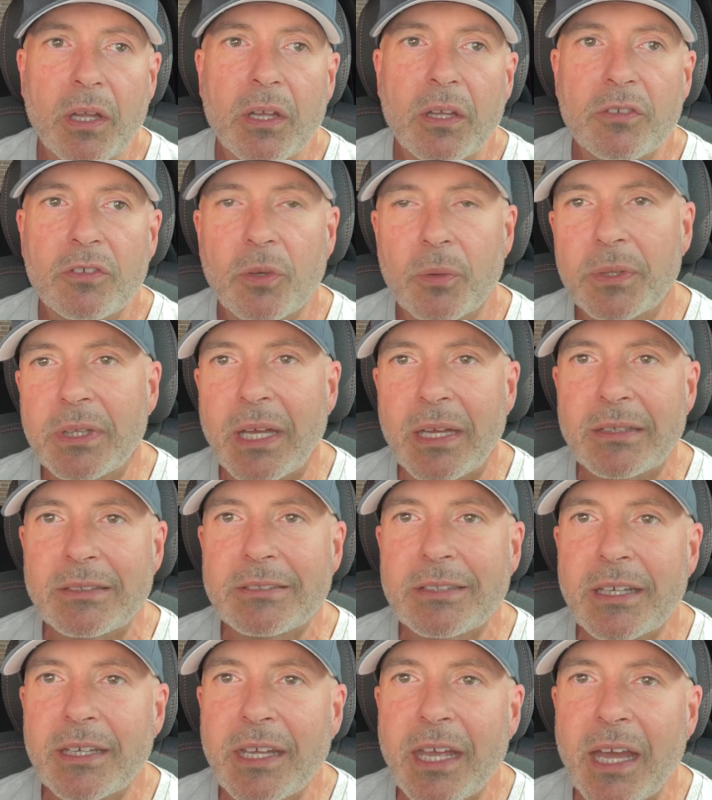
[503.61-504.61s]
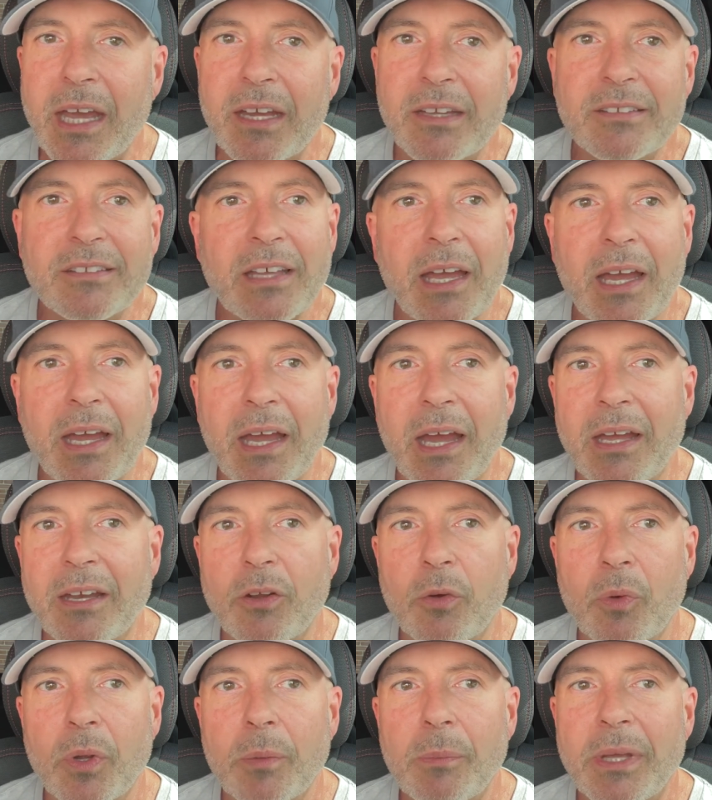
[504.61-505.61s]
So with that said, guys, I
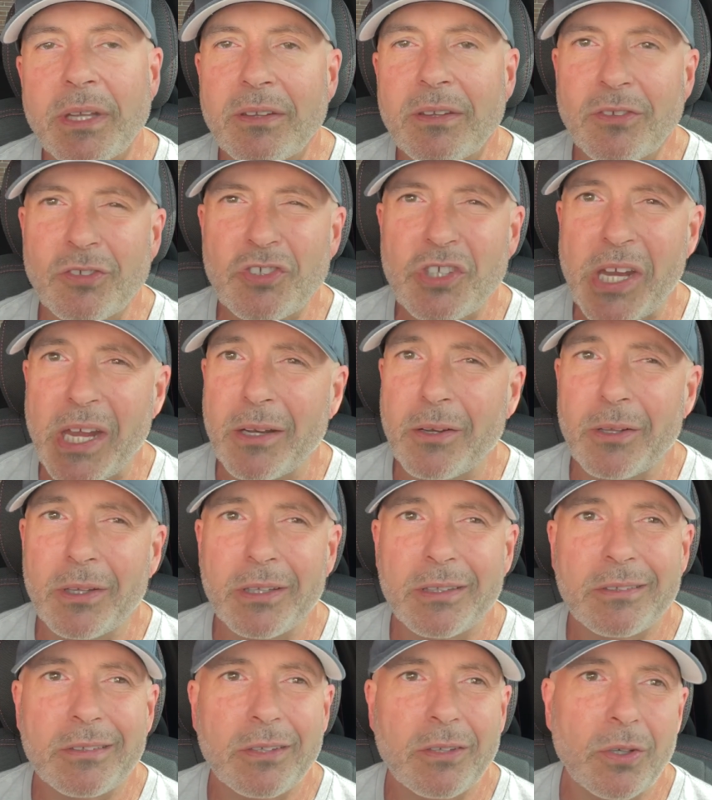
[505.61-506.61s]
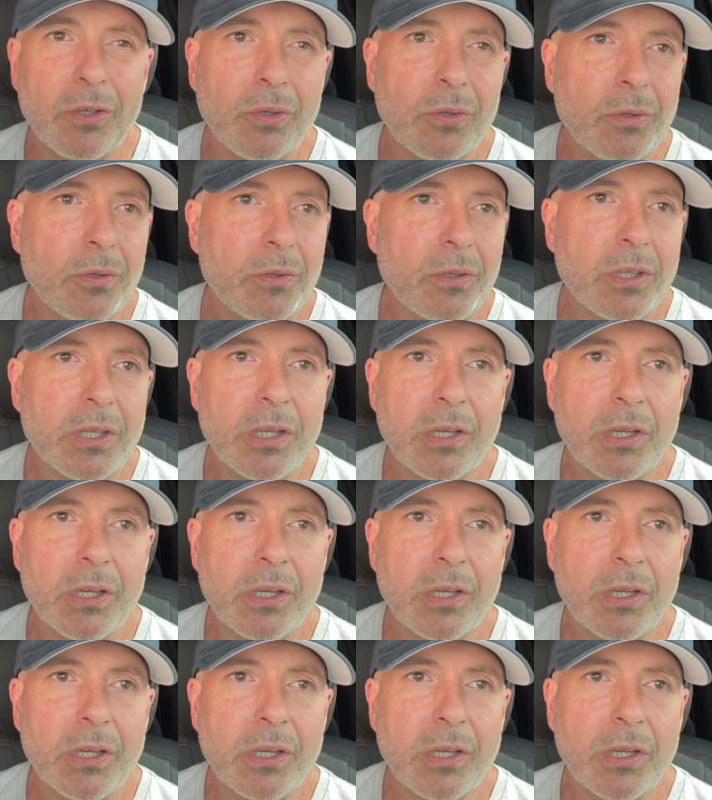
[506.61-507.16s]
don't want to make this channel into,